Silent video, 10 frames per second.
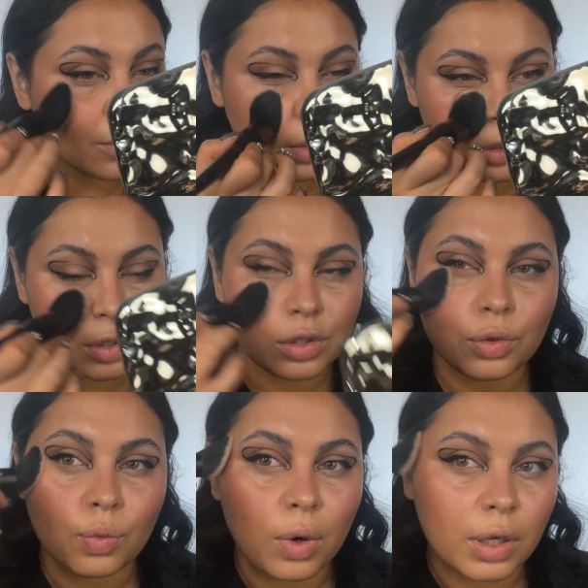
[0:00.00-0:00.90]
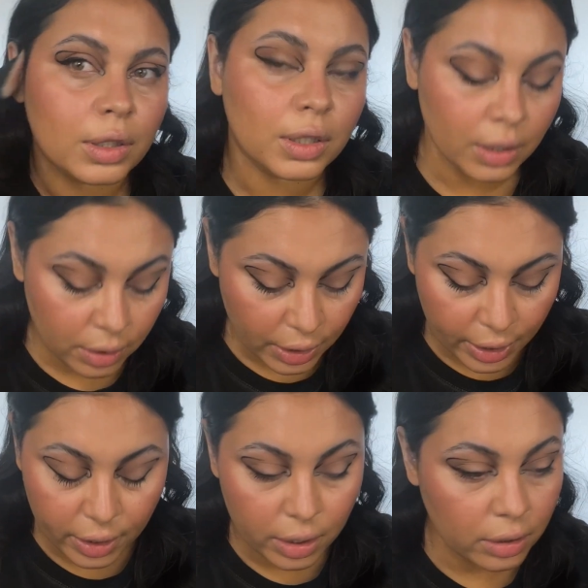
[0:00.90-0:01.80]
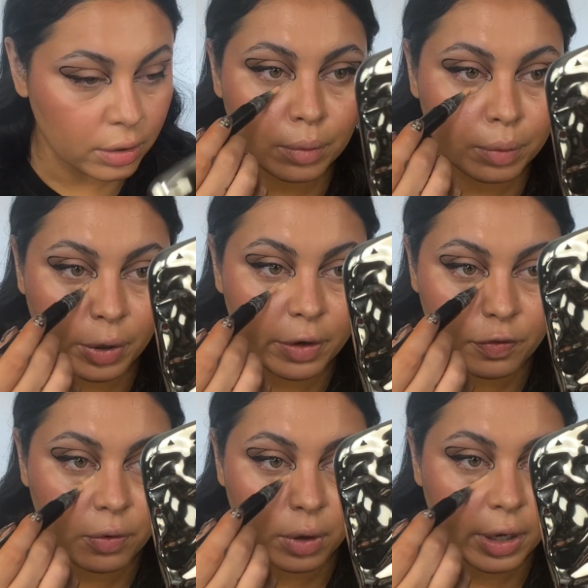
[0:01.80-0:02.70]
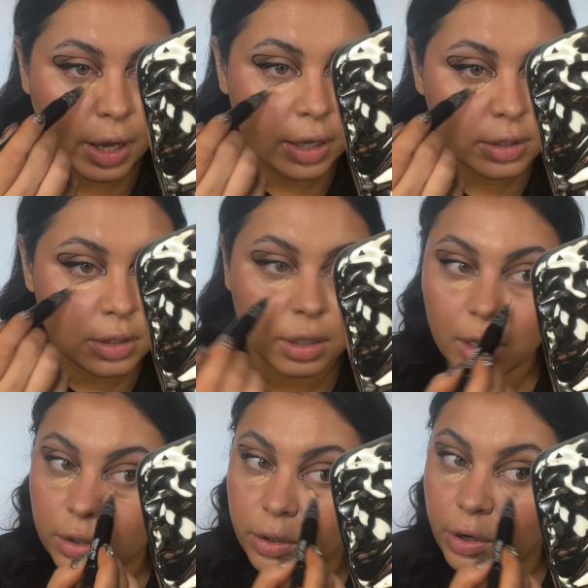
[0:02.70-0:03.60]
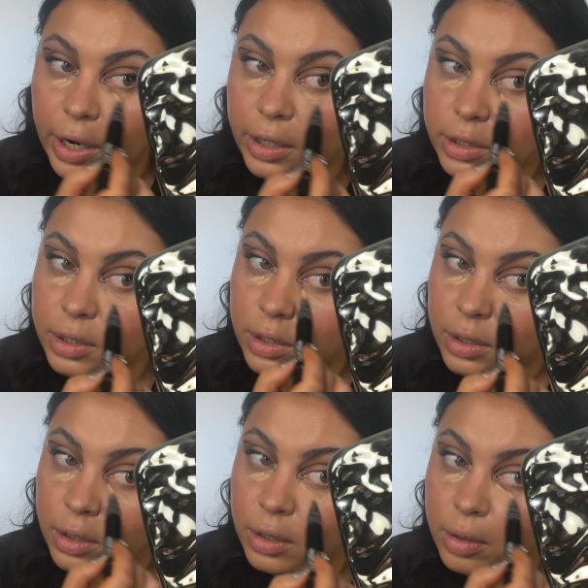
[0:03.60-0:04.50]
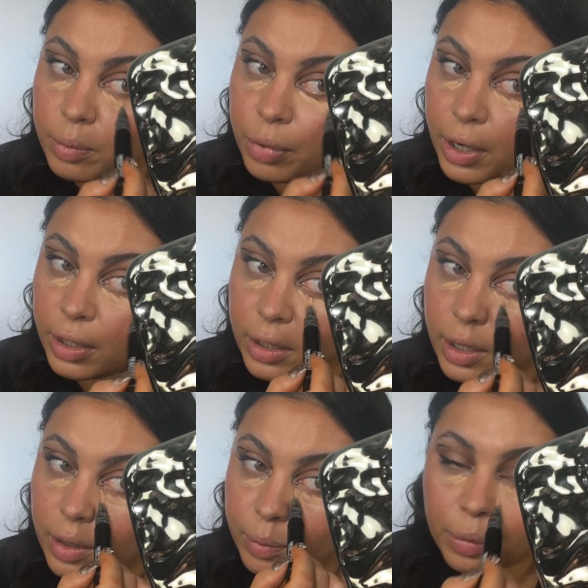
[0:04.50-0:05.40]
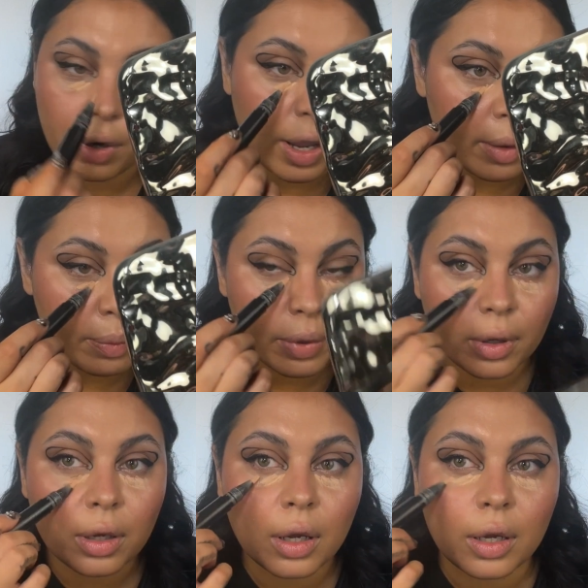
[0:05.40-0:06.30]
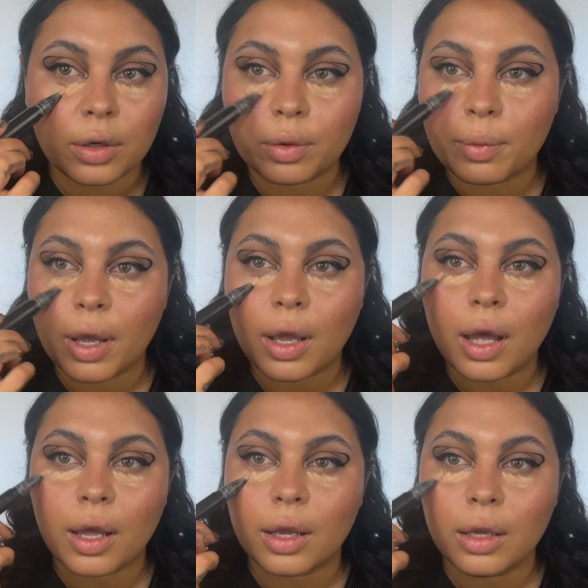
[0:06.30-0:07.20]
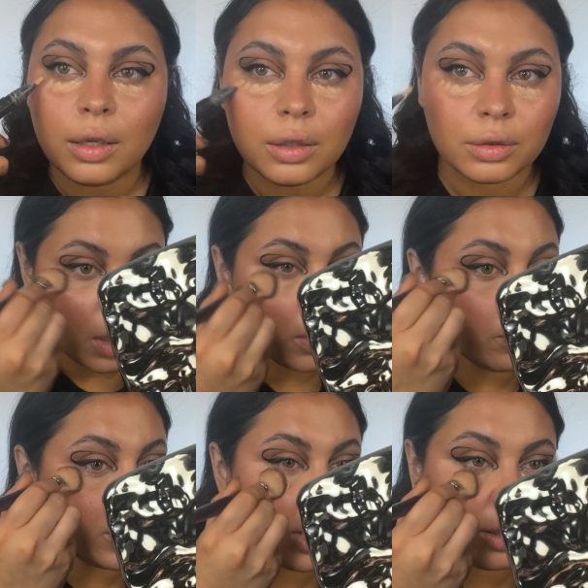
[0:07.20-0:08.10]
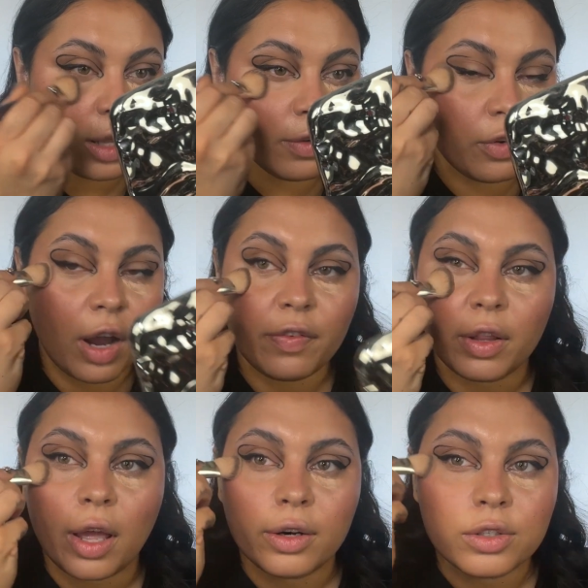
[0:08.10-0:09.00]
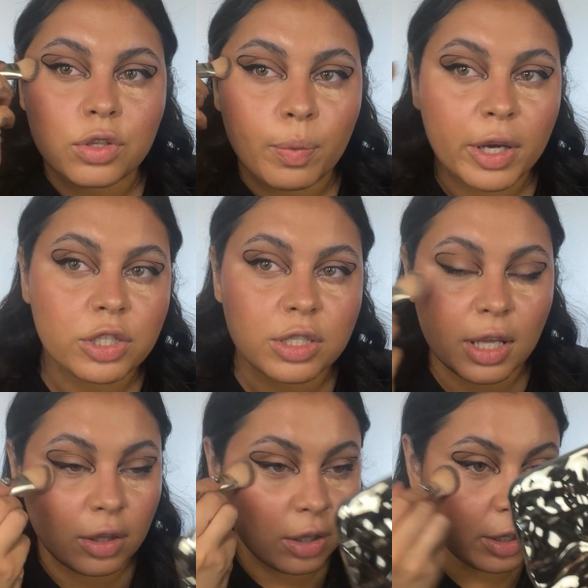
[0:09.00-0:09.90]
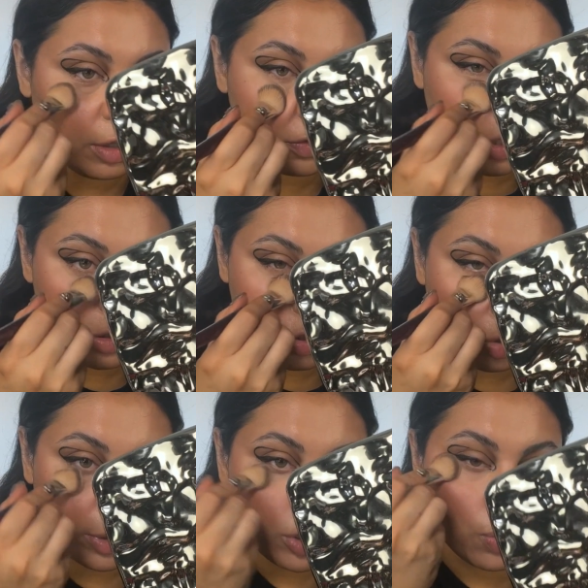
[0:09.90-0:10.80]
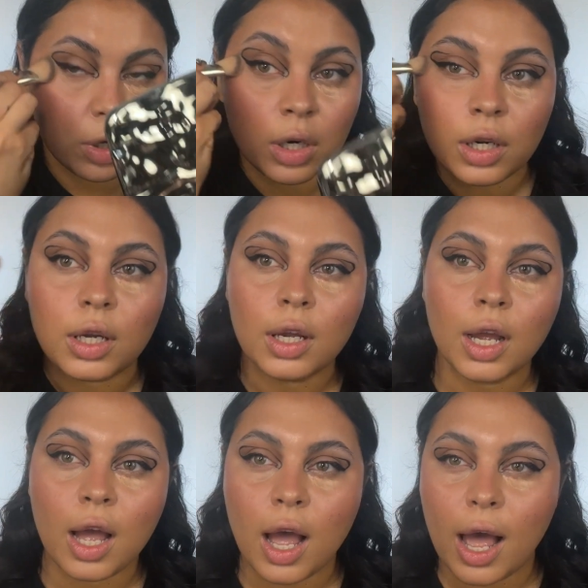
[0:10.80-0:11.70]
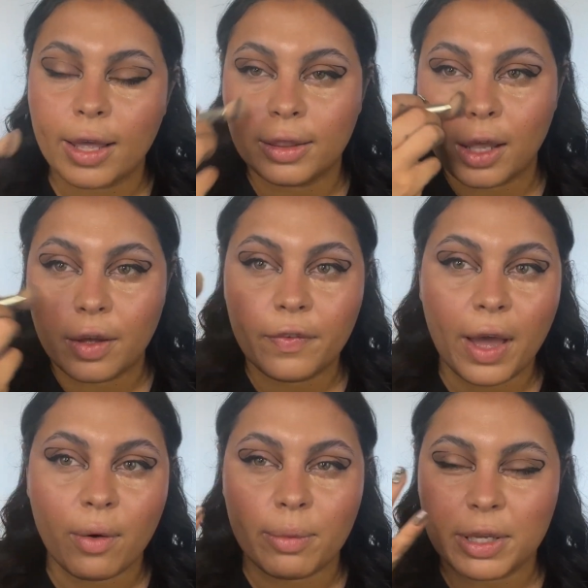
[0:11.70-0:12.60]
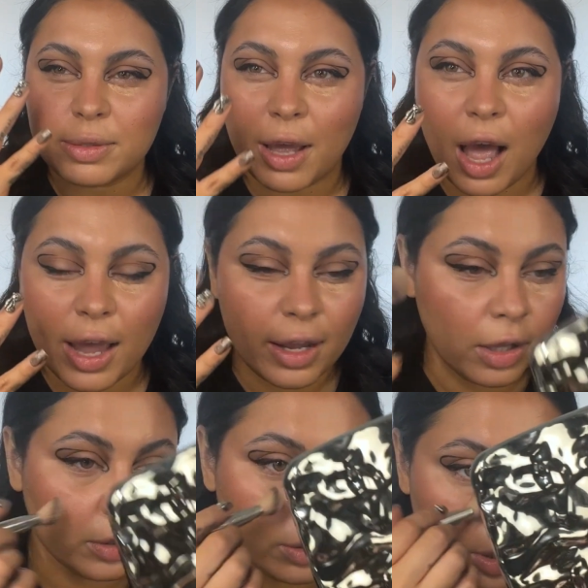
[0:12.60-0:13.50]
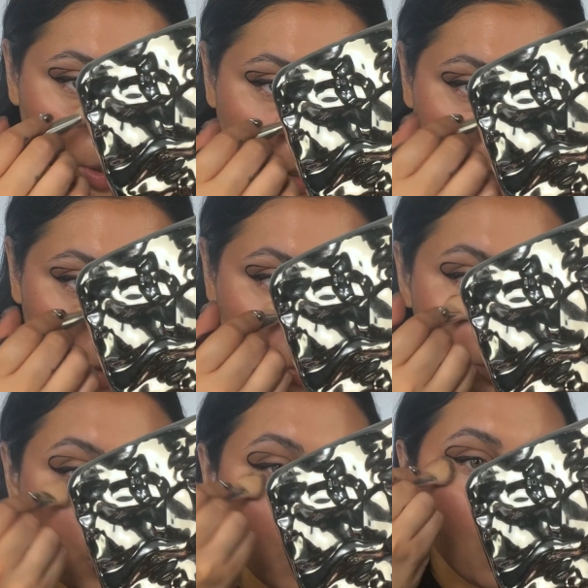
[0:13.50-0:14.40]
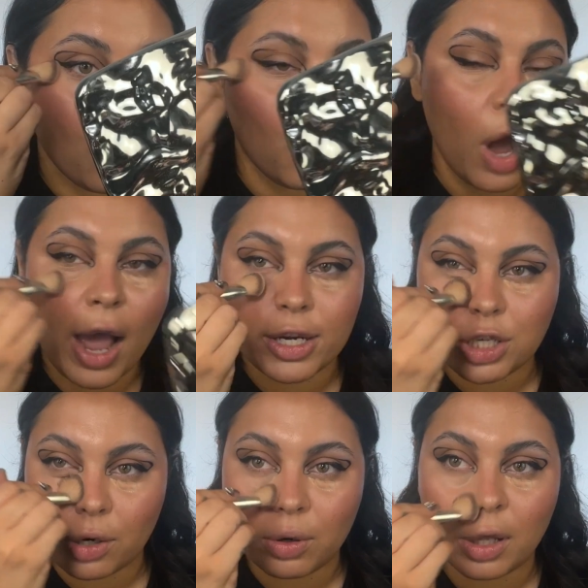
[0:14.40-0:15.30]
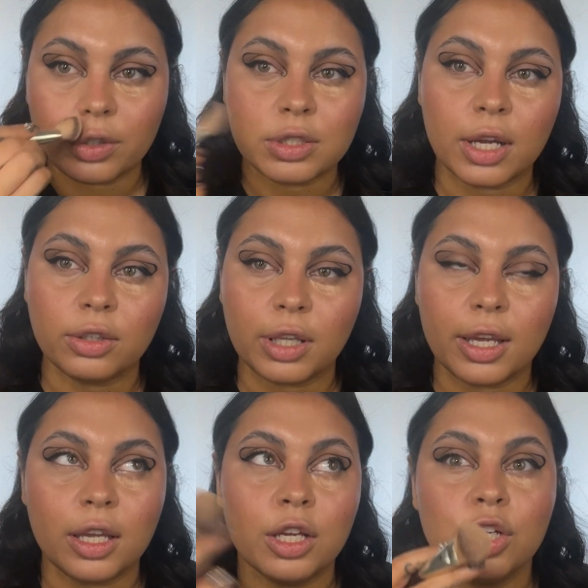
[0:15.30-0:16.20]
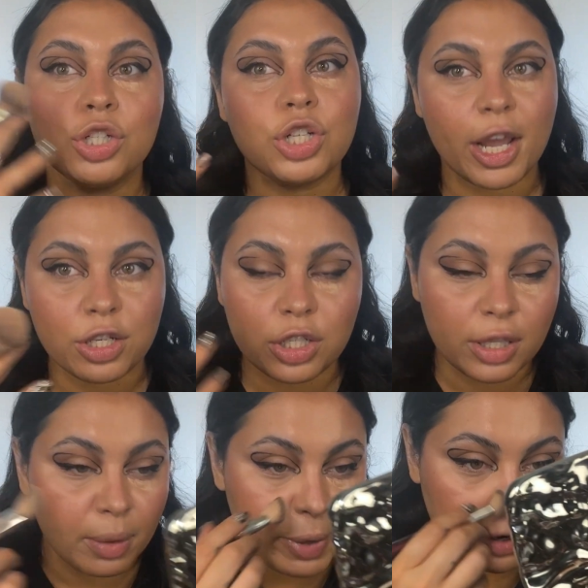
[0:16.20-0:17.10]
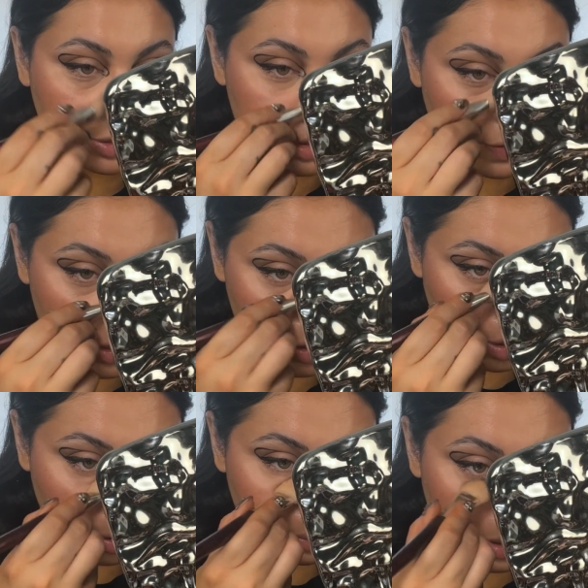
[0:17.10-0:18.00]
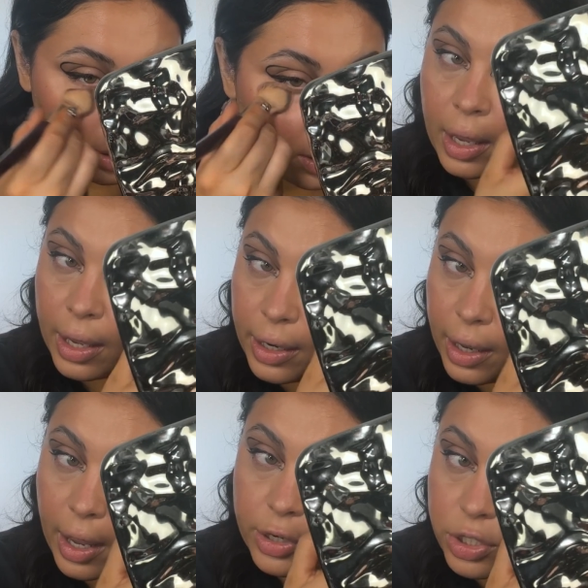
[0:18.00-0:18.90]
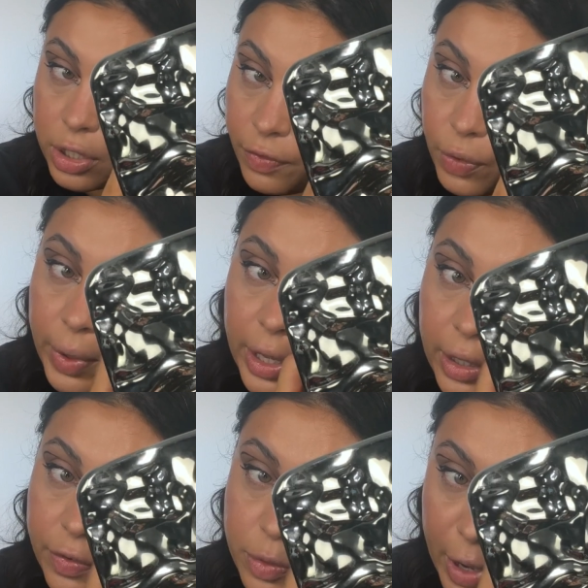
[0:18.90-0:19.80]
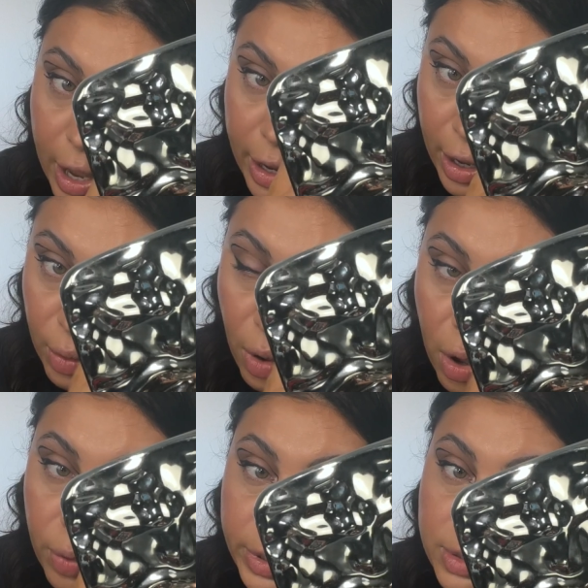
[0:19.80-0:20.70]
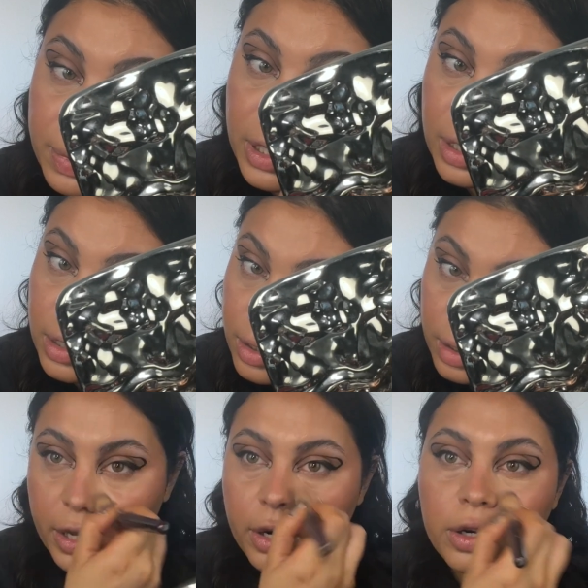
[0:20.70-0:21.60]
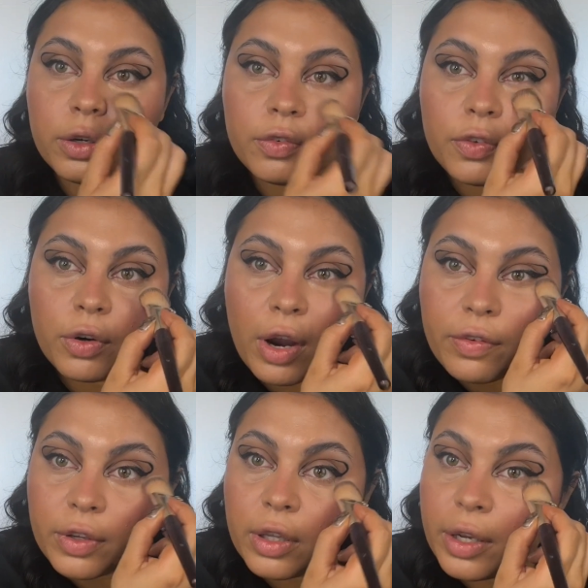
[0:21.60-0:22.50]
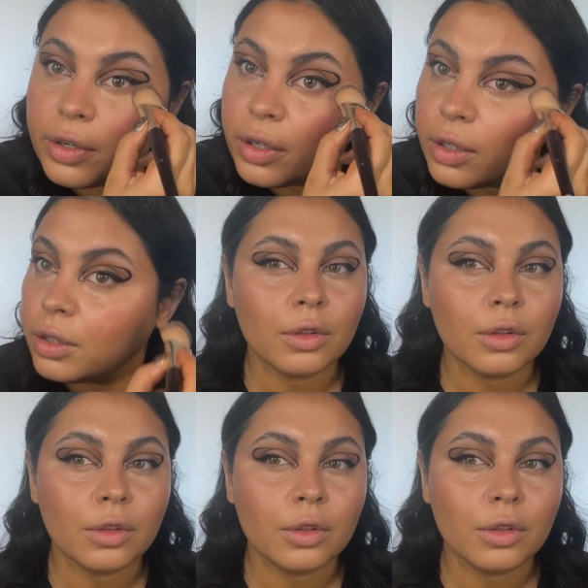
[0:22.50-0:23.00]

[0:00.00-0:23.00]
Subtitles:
I'm just gonna do one little layer, Bright Forecast to color correct, brighten and prep under my eye. The reason I love graphic liners so much is they look like you've done so much work. I love how it makes my eye color look. There's no eyeshadow colors that are like changing the appearance of anything on me. And I just love the way it lifts my eye. I'll always be here for graphic liner.